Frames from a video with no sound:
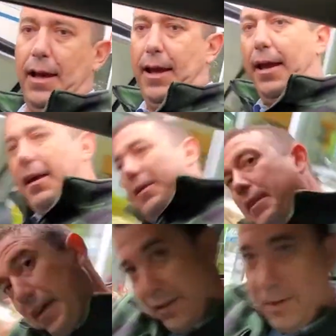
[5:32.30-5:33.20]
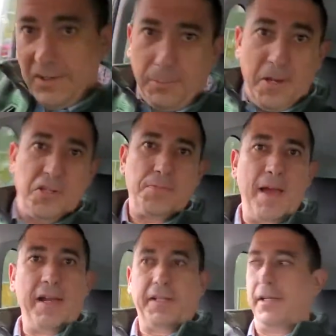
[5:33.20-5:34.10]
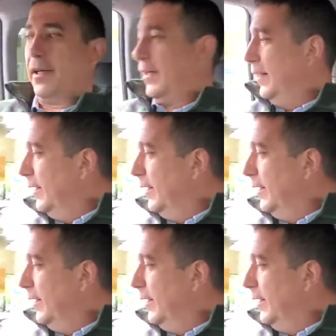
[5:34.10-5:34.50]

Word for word: And uh, quite spacious back here.